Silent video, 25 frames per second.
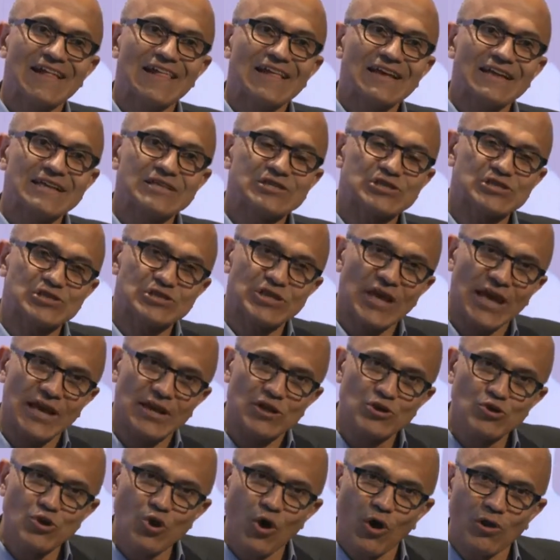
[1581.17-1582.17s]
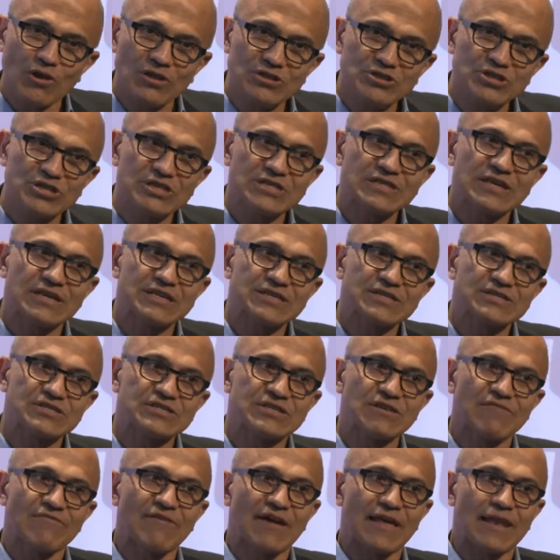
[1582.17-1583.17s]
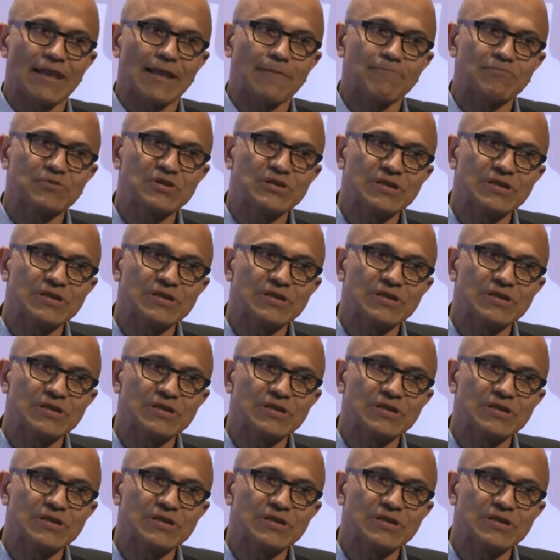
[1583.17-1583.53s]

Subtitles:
is technology that is developed